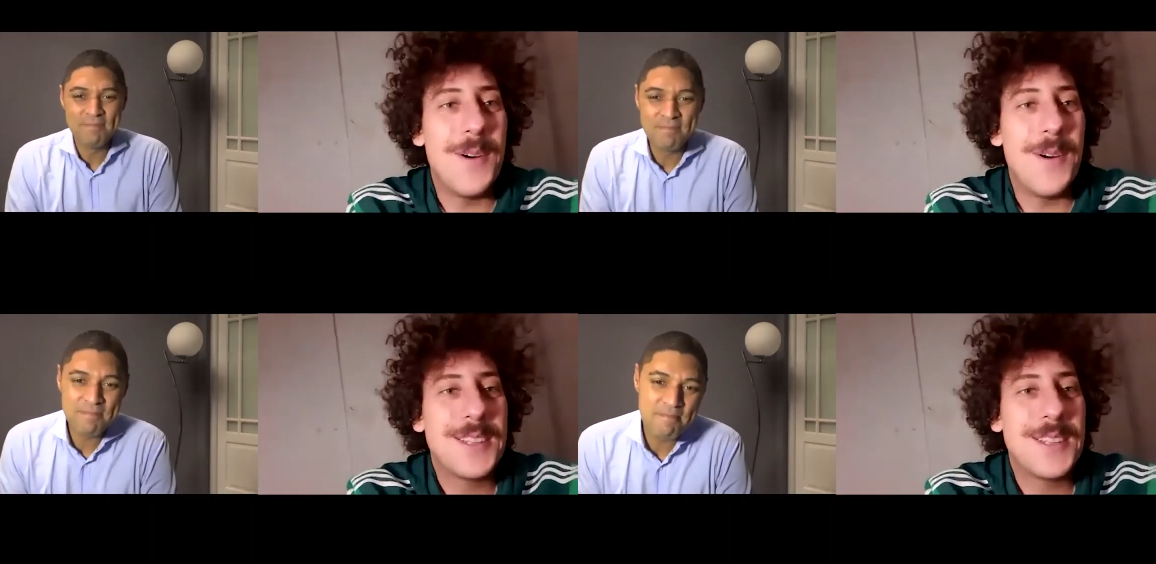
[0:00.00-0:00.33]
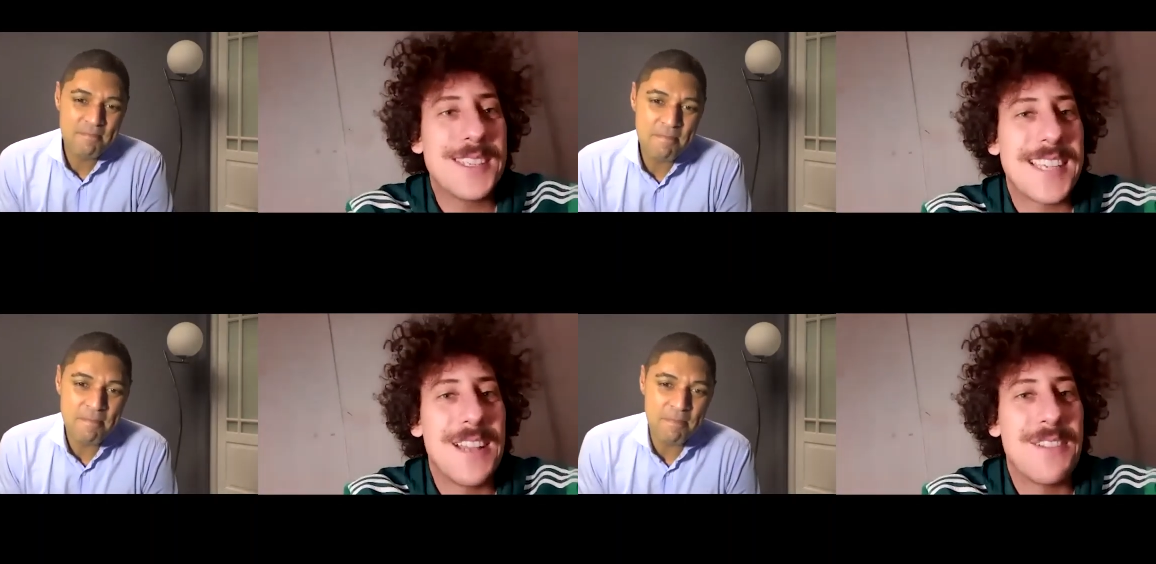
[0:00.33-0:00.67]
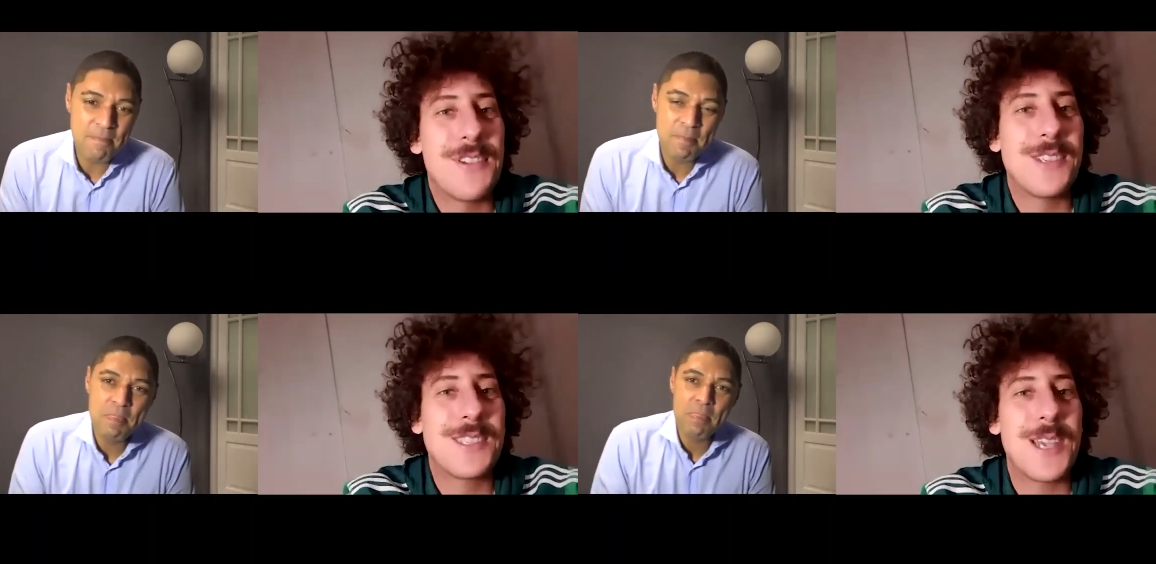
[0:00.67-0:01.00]
Speaker 1: wanted to say it
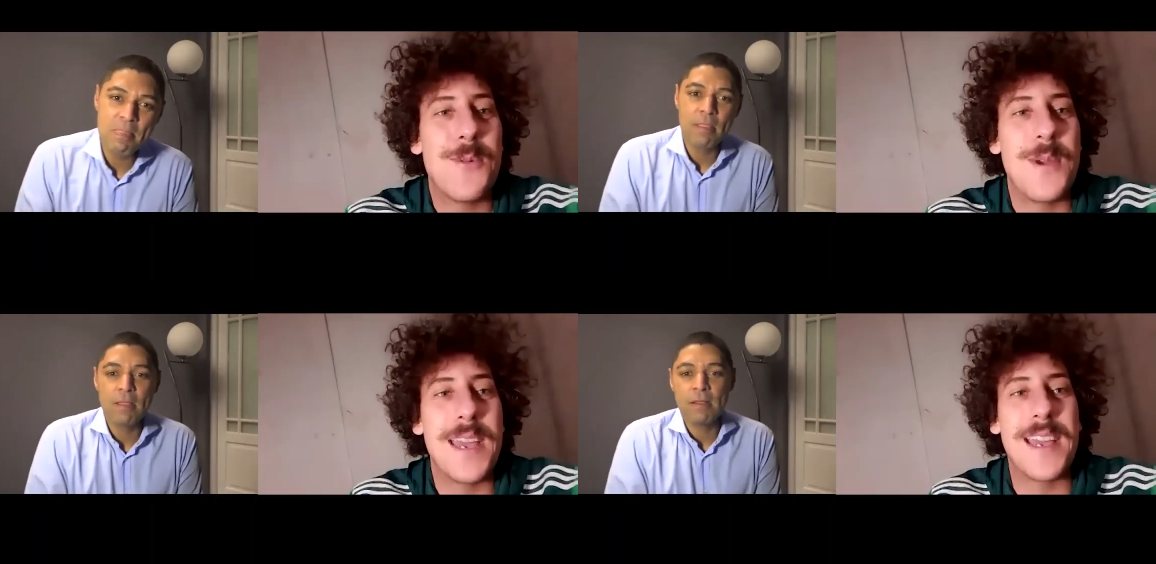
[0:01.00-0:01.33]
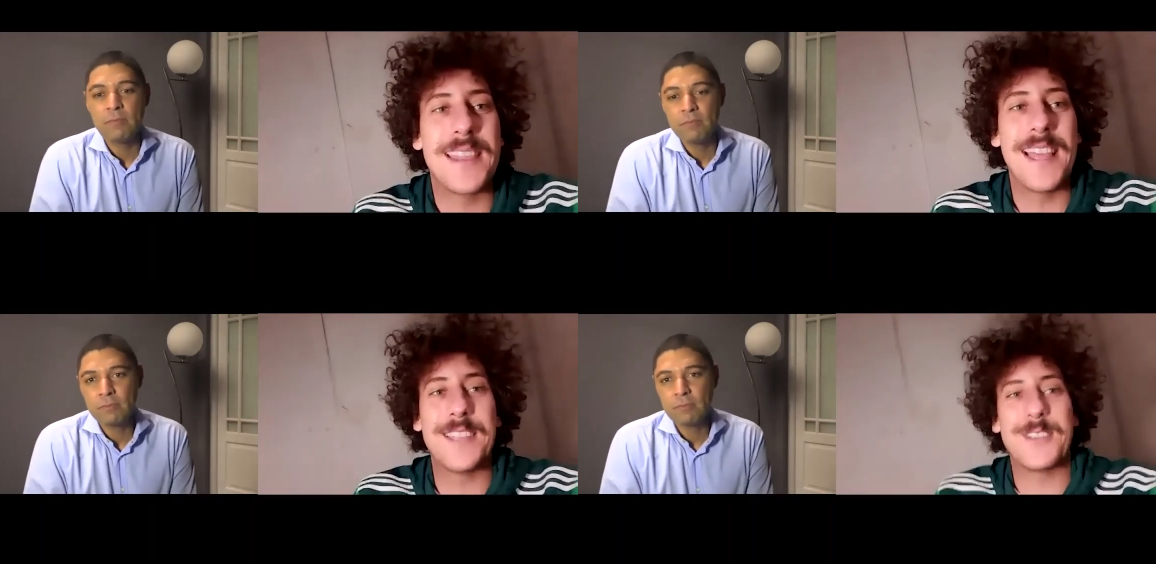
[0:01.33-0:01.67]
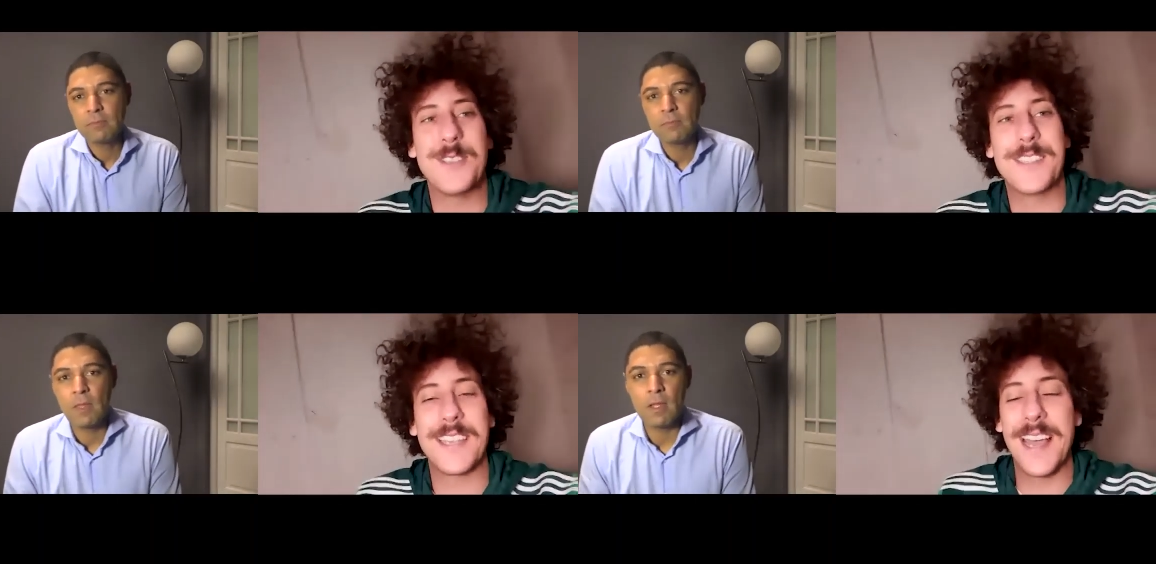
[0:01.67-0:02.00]
feels so weird that you
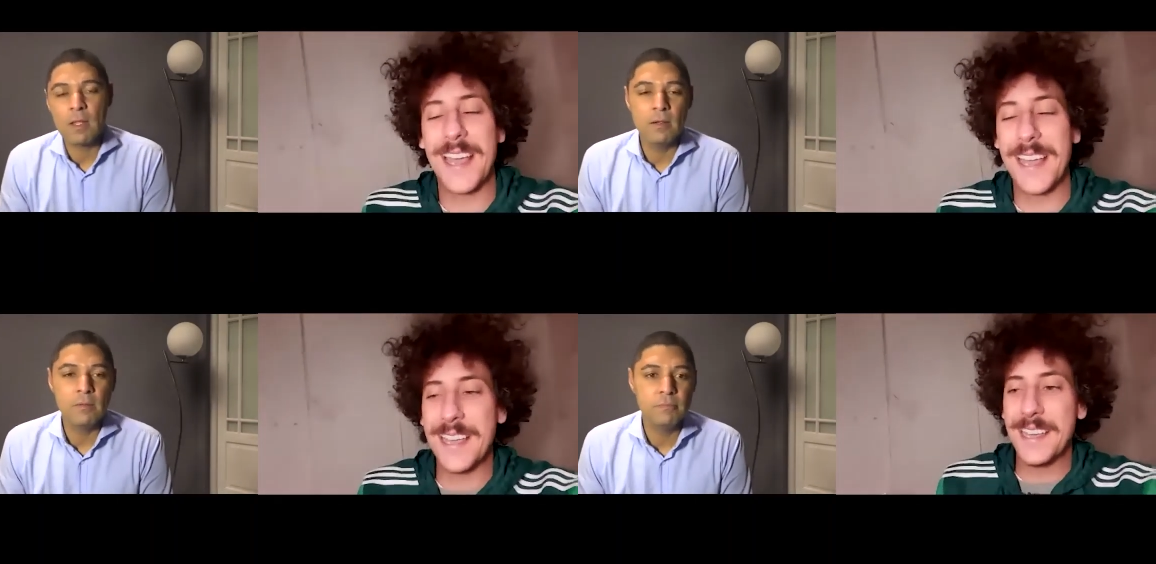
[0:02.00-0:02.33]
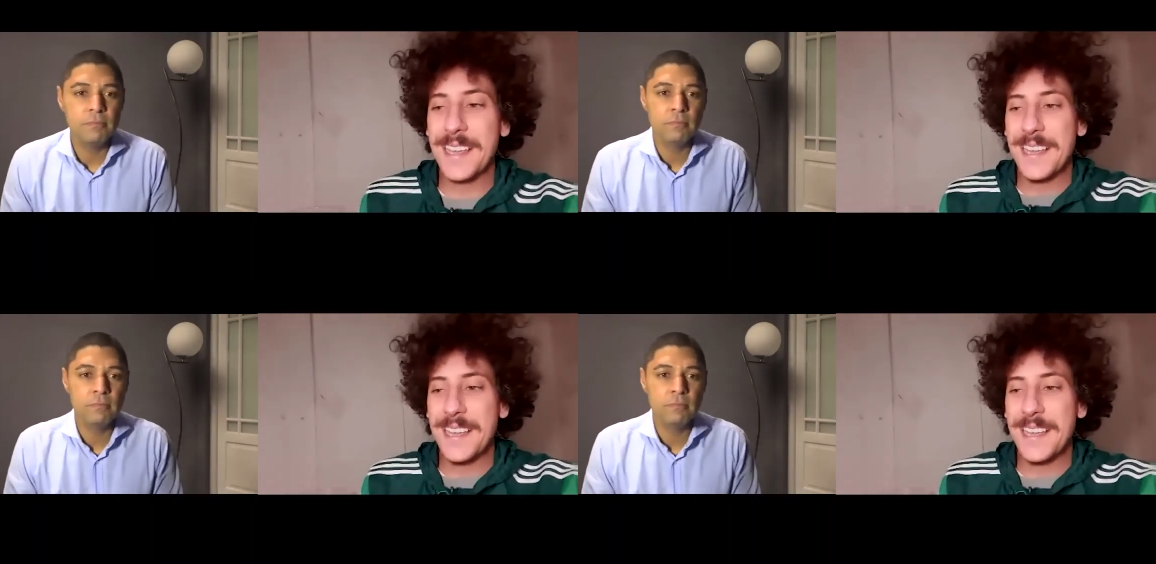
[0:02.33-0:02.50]
say